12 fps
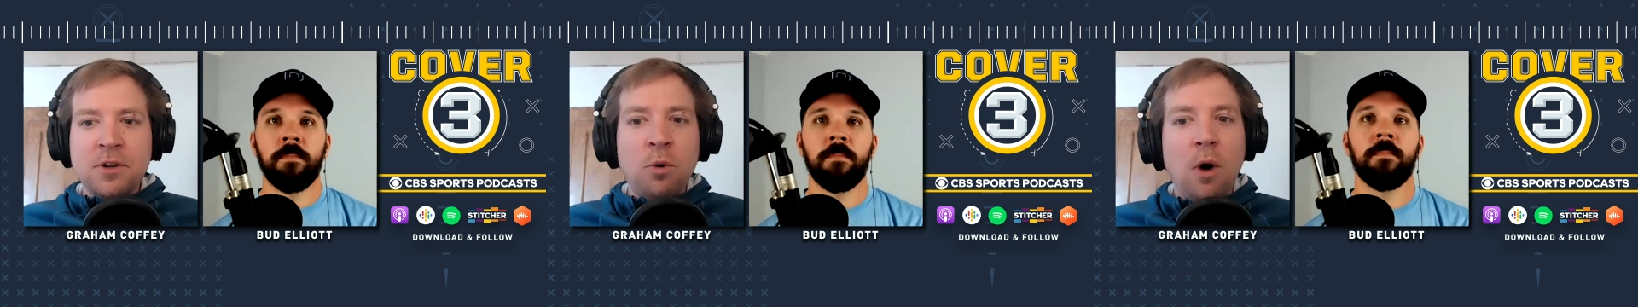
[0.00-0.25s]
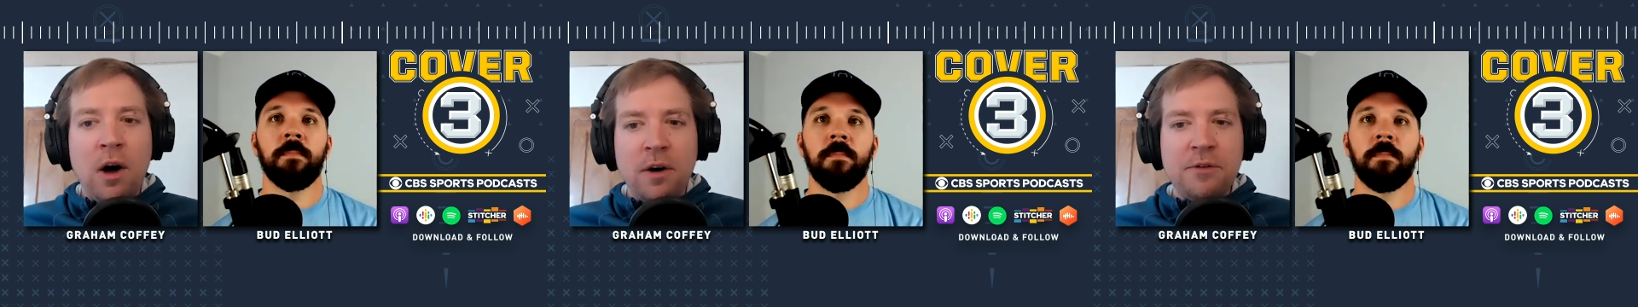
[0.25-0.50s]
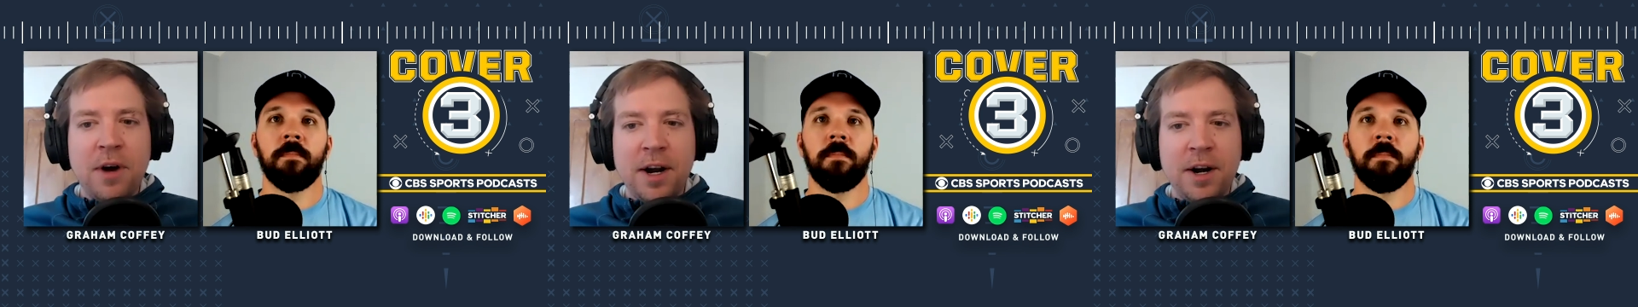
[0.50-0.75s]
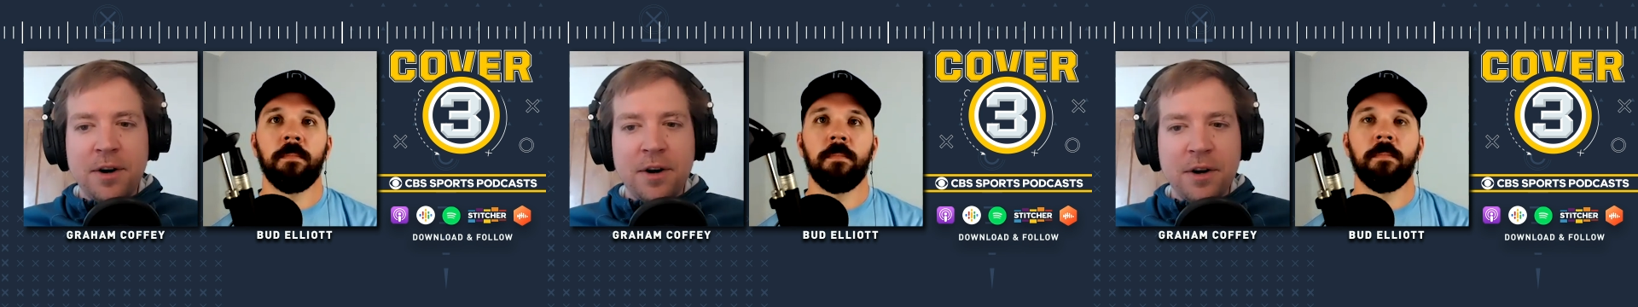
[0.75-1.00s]

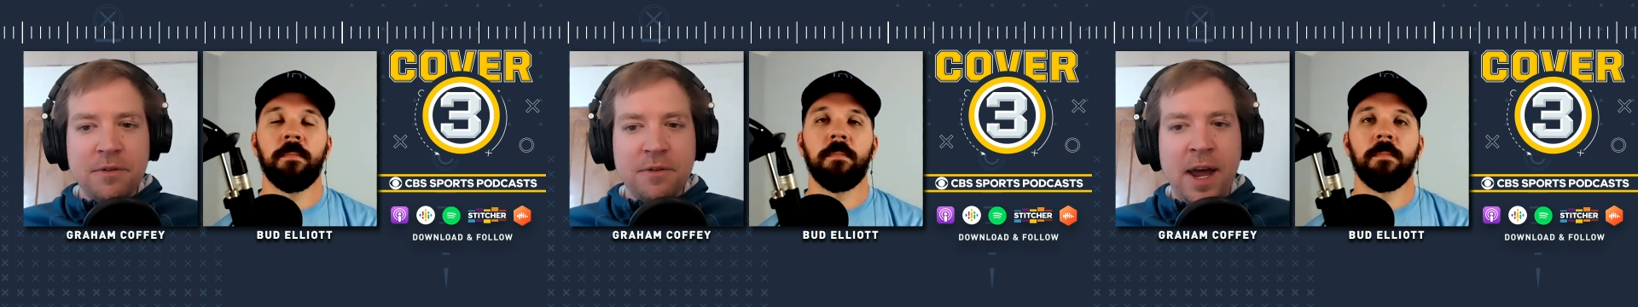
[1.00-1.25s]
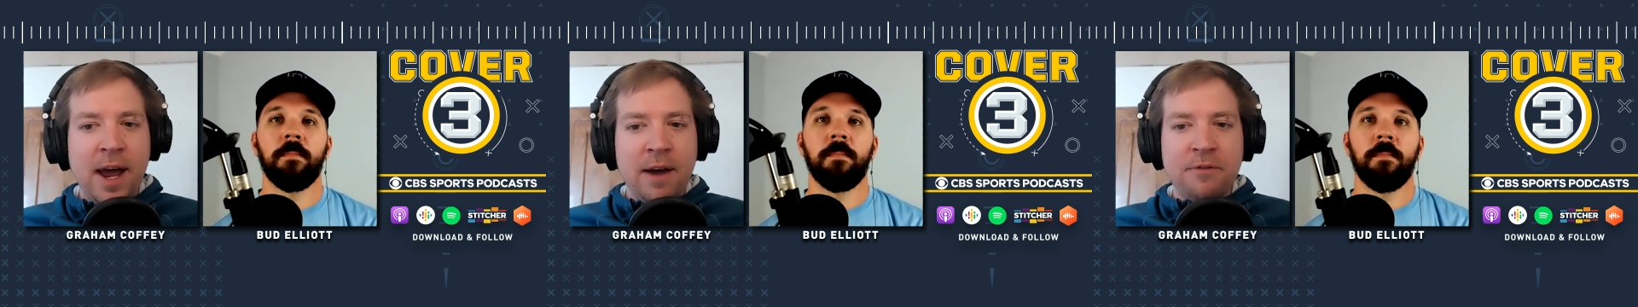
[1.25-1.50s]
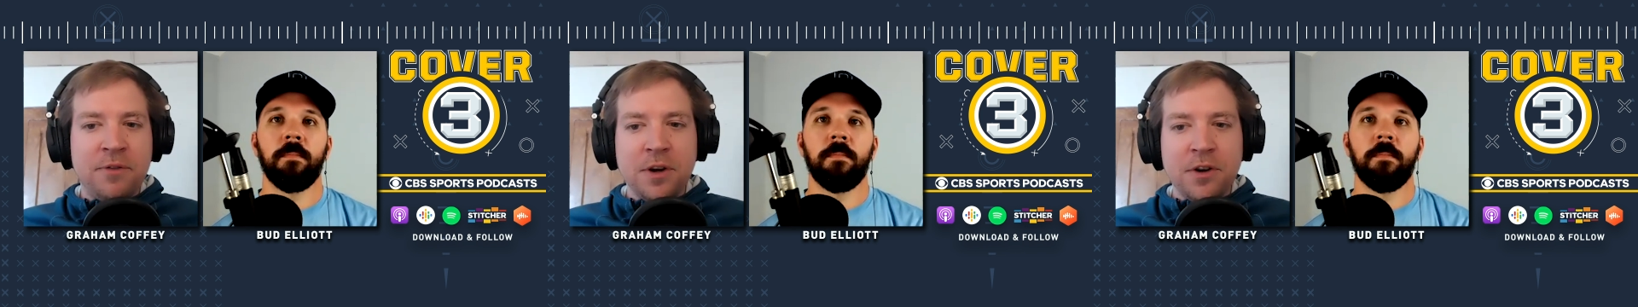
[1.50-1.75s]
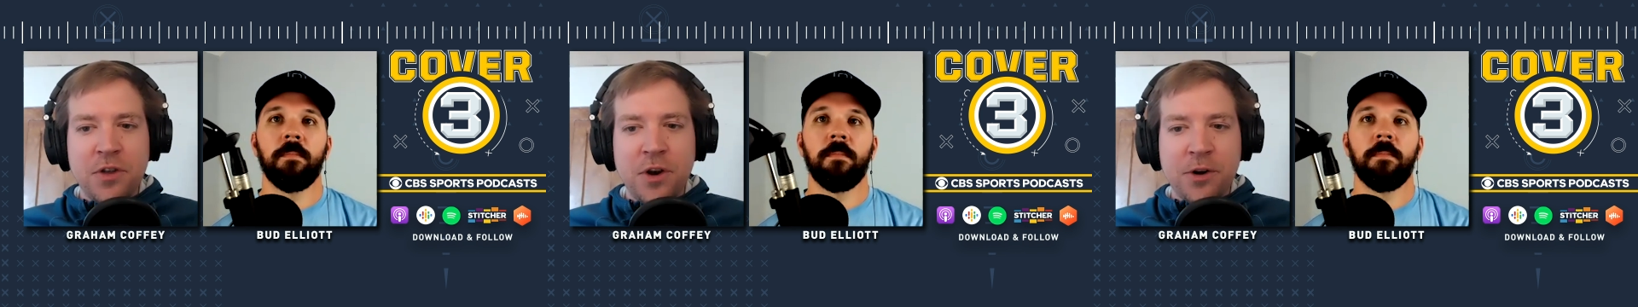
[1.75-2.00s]
Speaker 1: qualifier of have
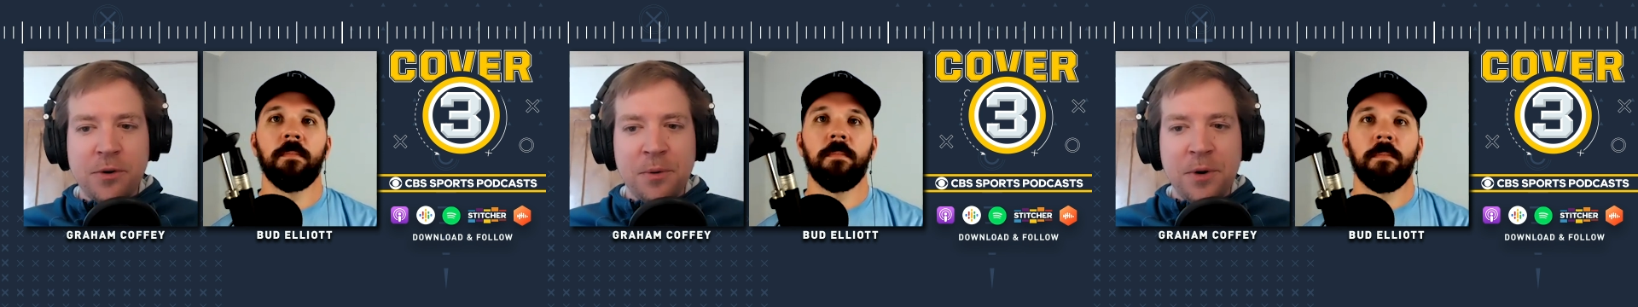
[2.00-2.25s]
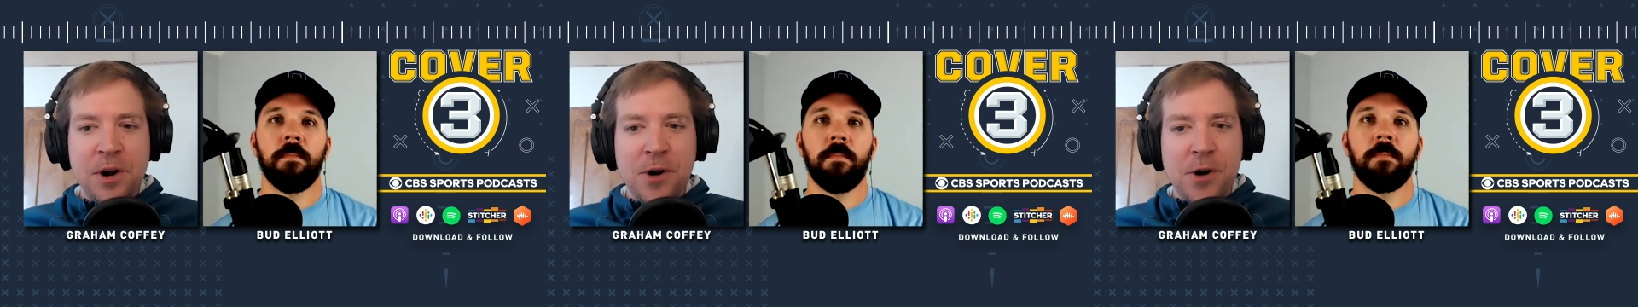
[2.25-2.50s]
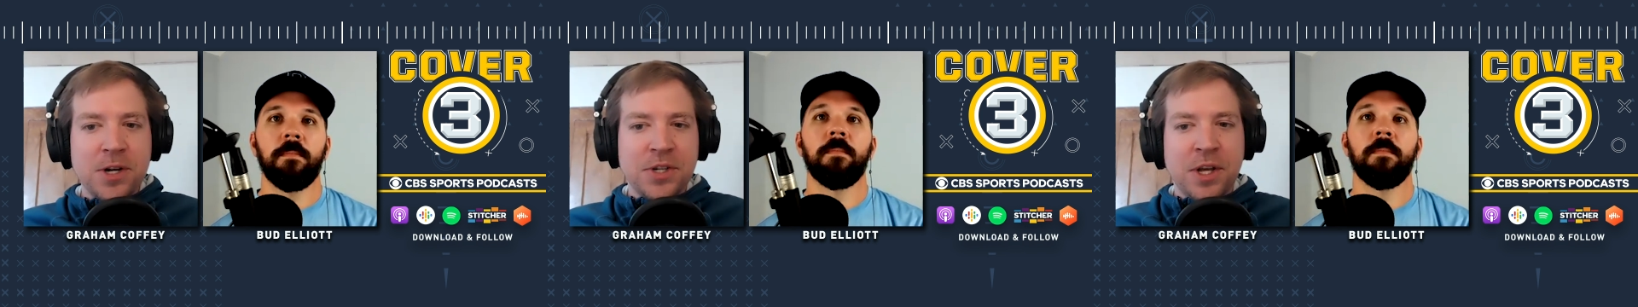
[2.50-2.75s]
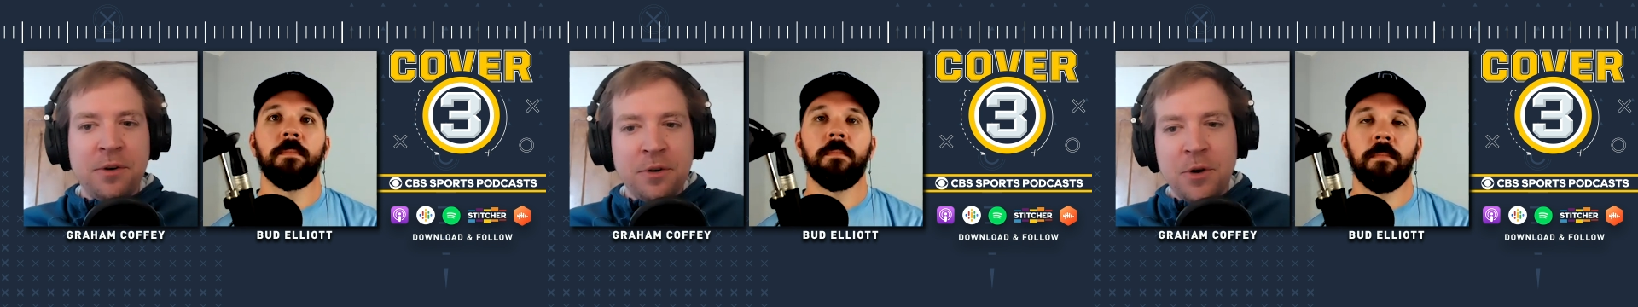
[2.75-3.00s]
finished their career
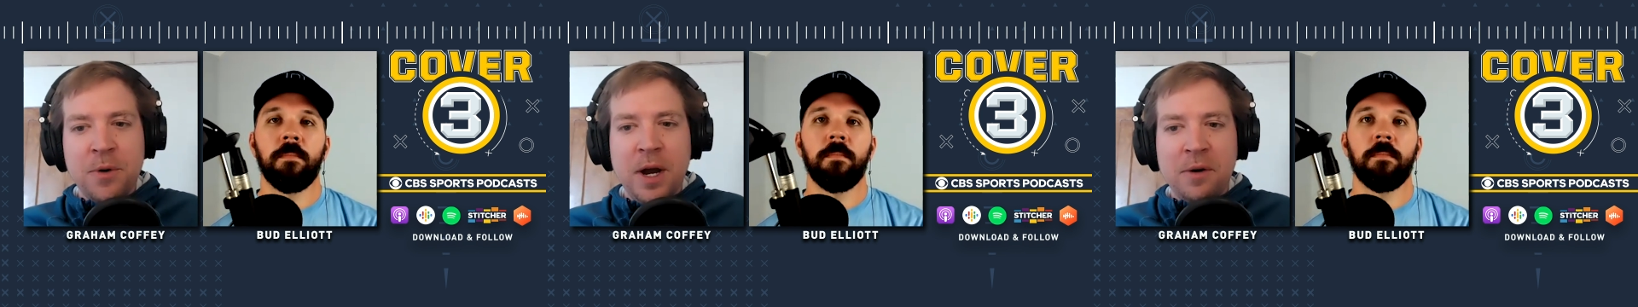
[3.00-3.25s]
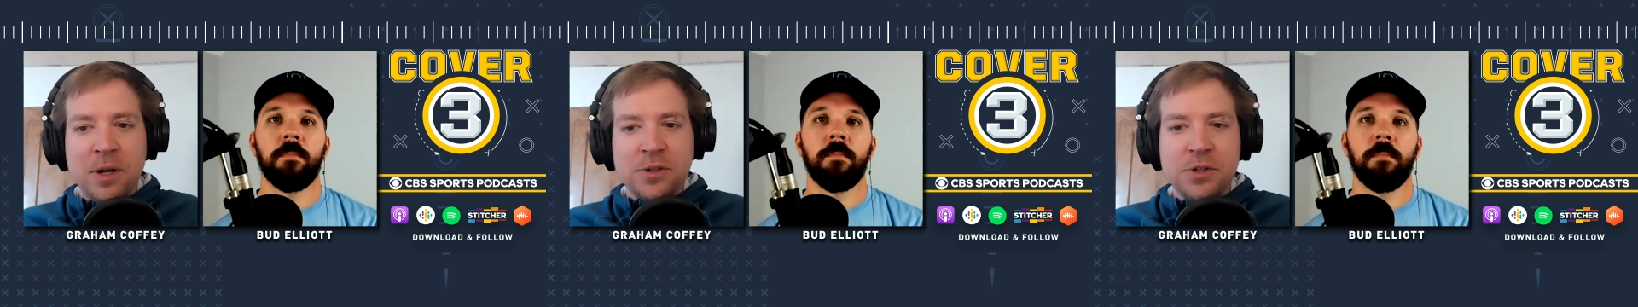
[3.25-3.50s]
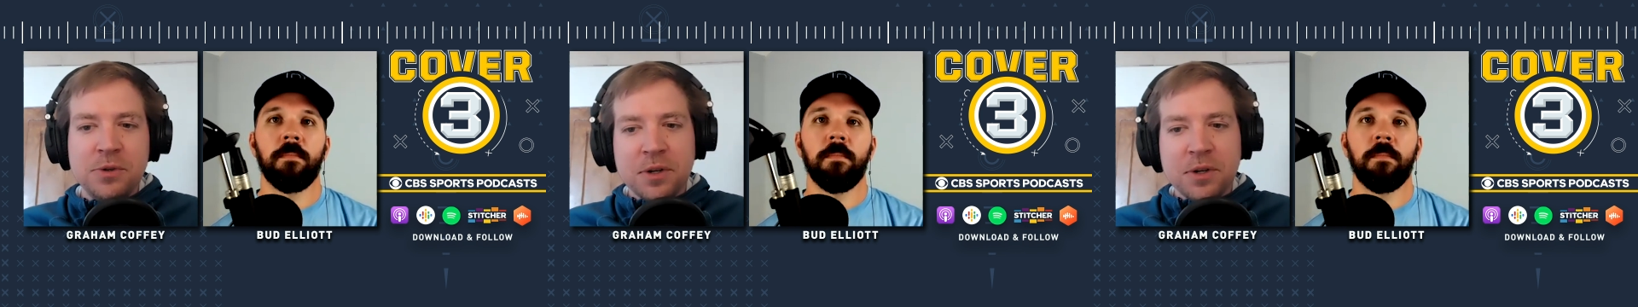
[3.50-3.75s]
because I don't know how else you